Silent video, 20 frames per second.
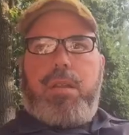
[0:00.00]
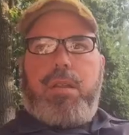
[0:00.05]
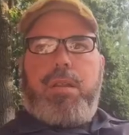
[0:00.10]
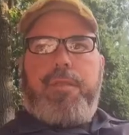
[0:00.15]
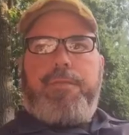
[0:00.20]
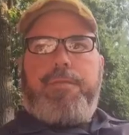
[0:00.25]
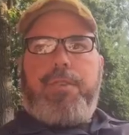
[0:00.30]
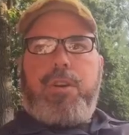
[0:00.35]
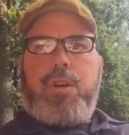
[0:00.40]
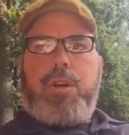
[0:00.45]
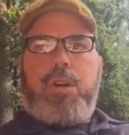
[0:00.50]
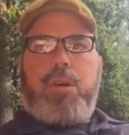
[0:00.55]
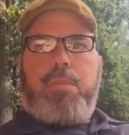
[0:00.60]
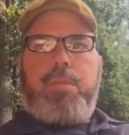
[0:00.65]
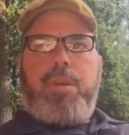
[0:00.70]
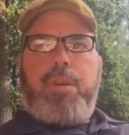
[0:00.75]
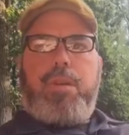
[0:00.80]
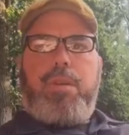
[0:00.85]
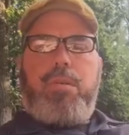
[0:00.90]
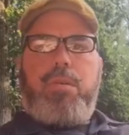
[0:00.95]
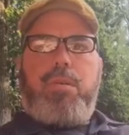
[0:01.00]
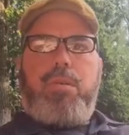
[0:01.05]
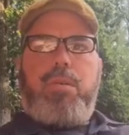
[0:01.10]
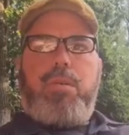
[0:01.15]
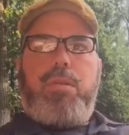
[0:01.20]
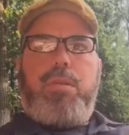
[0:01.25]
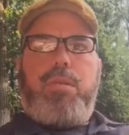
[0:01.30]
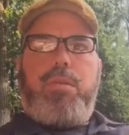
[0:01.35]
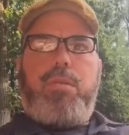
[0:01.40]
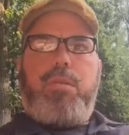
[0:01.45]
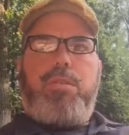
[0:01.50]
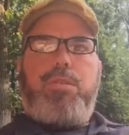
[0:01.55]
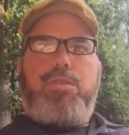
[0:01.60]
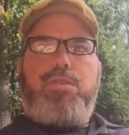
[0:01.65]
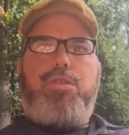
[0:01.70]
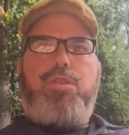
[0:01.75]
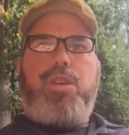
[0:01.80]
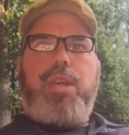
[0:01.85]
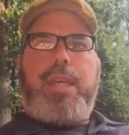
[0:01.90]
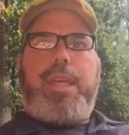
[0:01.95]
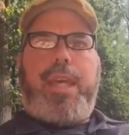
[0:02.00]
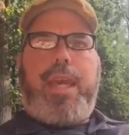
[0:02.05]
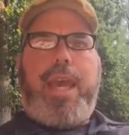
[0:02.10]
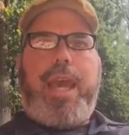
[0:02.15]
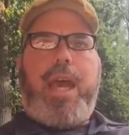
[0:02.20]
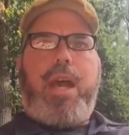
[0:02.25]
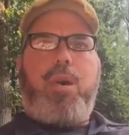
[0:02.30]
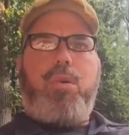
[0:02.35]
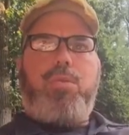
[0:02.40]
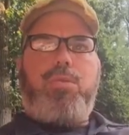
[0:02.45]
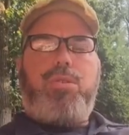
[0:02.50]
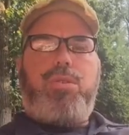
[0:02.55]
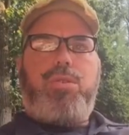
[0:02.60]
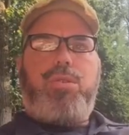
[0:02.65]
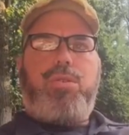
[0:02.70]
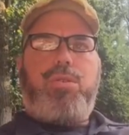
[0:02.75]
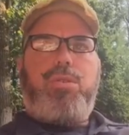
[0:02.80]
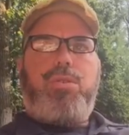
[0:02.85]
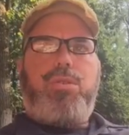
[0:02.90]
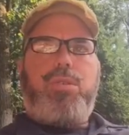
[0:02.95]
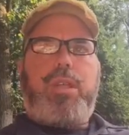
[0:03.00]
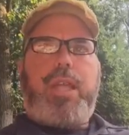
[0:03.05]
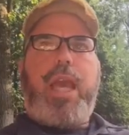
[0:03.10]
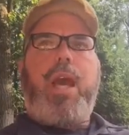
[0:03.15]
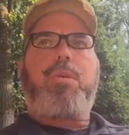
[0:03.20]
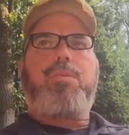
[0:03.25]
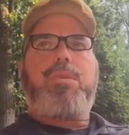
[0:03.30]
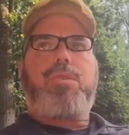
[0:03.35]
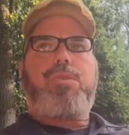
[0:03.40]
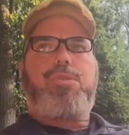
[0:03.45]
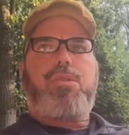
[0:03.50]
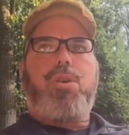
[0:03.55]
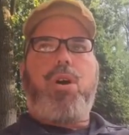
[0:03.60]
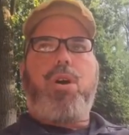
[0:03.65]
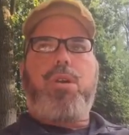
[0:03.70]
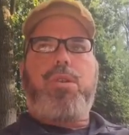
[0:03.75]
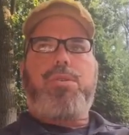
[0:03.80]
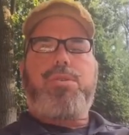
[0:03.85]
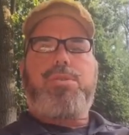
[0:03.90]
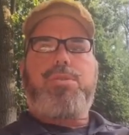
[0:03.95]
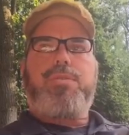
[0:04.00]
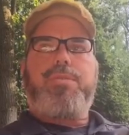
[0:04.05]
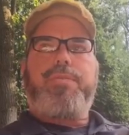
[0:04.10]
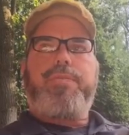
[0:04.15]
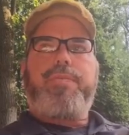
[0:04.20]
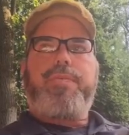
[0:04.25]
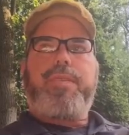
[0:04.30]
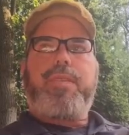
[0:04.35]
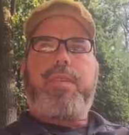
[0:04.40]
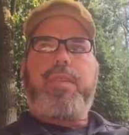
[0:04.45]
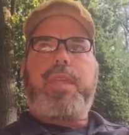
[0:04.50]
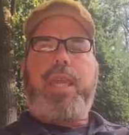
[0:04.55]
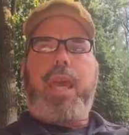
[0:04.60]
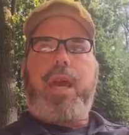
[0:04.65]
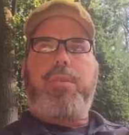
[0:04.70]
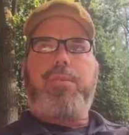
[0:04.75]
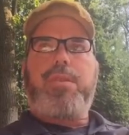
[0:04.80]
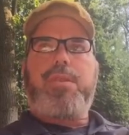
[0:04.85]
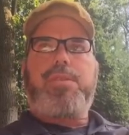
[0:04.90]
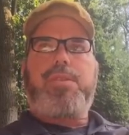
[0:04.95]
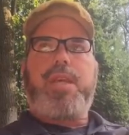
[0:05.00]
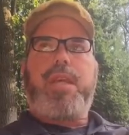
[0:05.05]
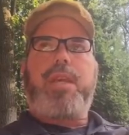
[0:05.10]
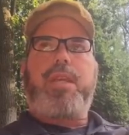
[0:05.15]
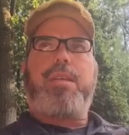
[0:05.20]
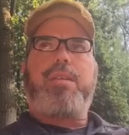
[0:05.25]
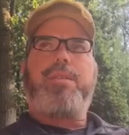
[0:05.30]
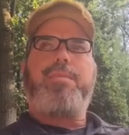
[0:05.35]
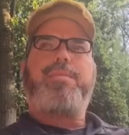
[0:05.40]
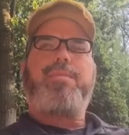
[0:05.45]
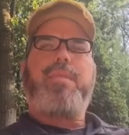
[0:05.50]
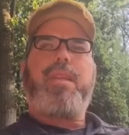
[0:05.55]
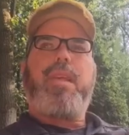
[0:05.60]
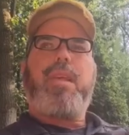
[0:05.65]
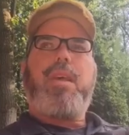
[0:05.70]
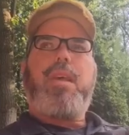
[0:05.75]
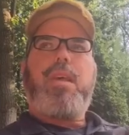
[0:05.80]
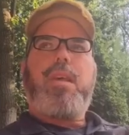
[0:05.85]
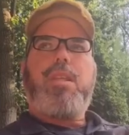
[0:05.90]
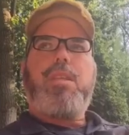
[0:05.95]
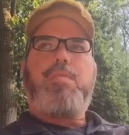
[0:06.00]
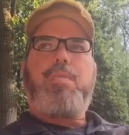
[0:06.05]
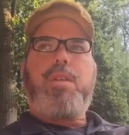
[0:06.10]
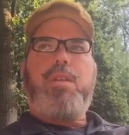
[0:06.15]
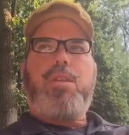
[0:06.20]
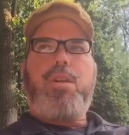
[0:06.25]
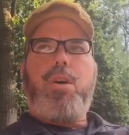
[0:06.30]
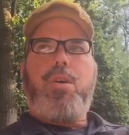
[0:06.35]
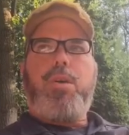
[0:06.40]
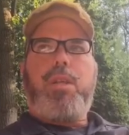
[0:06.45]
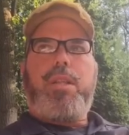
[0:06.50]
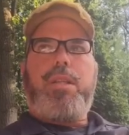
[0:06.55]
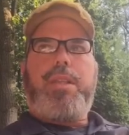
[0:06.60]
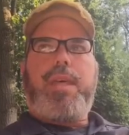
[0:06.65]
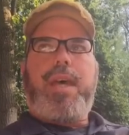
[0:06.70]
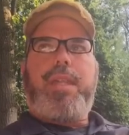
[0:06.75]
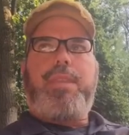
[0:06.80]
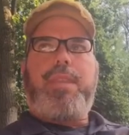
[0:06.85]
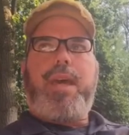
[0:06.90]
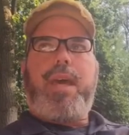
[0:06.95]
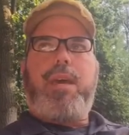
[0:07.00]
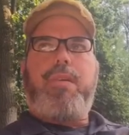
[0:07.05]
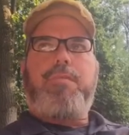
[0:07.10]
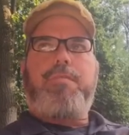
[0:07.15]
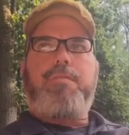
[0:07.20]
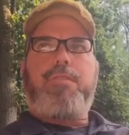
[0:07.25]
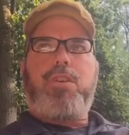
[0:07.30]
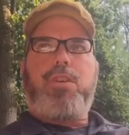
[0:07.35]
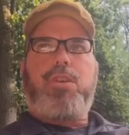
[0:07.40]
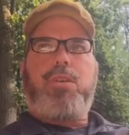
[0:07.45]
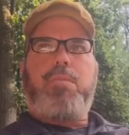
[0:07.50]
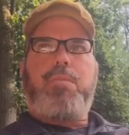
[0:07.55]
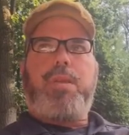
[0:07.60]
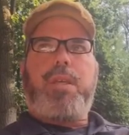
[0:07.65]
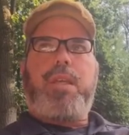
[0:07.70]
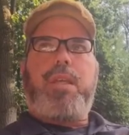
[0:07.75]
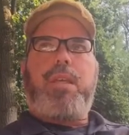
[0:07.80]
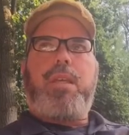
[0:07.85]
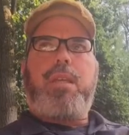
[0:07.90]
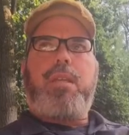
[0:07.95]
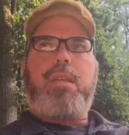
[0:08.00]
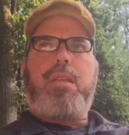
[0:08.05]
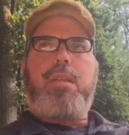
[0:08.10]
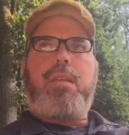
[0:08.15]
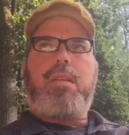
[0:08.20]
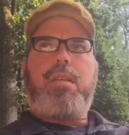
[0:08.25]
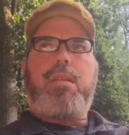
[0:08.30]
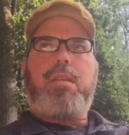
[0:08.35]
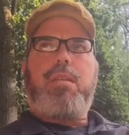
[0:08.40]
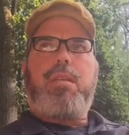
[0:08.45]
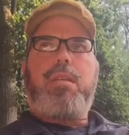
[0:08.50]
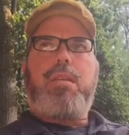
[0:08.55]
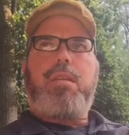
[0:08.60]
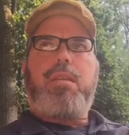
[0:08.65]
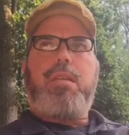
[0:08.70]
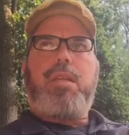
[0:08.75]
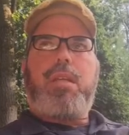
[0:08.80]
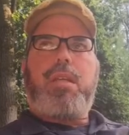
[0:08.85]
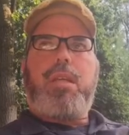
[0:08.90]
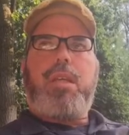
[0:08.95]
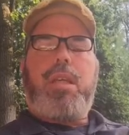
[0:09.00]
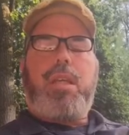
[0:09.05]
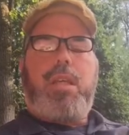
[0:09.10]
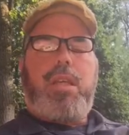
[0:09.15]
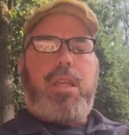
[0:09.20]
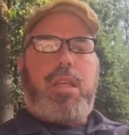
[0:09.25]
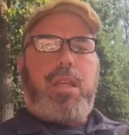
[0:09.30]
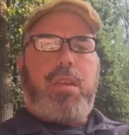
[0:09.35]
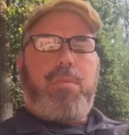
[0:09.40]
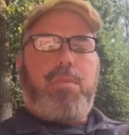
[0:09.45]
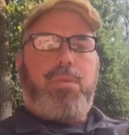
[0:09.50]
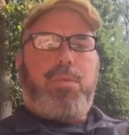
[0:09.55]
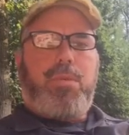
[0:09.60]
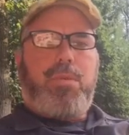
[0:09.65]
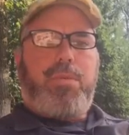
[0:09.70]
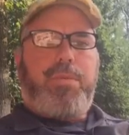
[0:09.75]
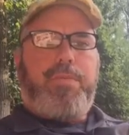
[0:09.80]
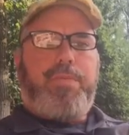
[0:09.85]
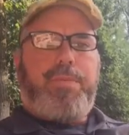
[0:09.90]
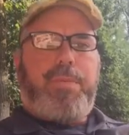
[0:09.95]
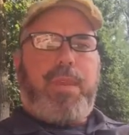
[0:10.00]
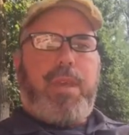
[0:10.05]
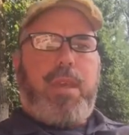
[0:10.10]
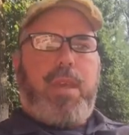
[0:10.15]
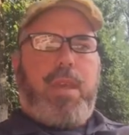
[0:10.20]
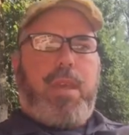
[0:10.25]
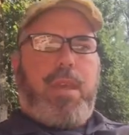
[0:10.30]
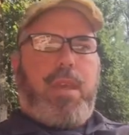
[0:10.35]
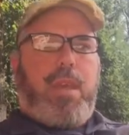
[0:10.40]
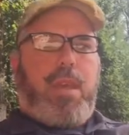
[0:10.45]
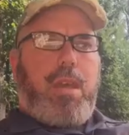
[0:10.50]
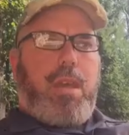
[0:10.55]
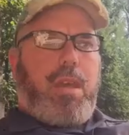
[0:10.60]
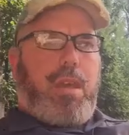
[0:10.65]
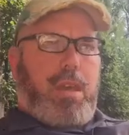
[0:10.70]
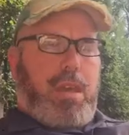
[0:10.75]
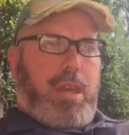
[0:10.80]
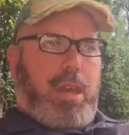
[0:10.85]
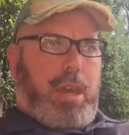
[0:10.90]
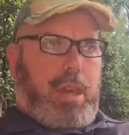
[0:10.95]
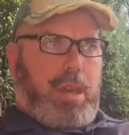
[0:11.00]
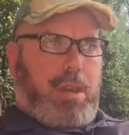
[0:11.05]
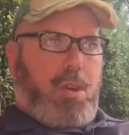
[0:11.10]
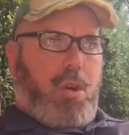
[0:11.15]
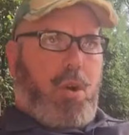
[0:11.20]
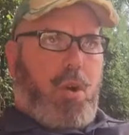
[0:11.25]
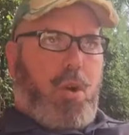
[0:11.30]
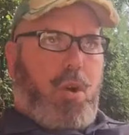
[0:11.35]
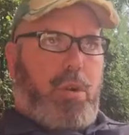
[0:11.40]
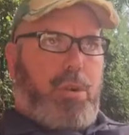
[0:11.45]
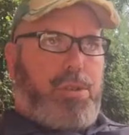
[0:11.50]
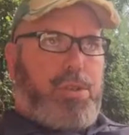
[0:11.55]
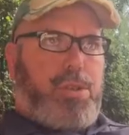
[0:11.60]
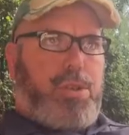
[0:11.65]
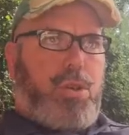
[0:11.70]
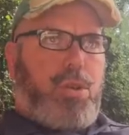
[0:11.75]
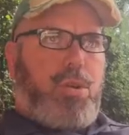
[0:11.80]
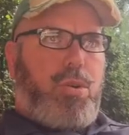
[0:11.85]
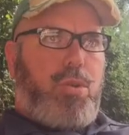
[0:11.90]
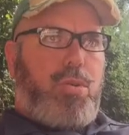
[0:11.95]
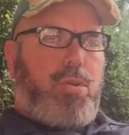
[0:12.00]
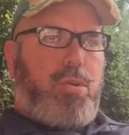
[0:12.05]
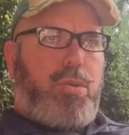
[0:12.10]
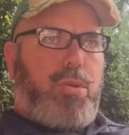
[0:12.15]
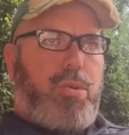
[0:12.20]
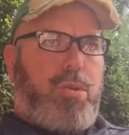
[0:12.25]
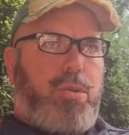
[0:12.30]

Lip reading: verb to count the stars, count the sand. It's been noted that that verb in Hebrew can also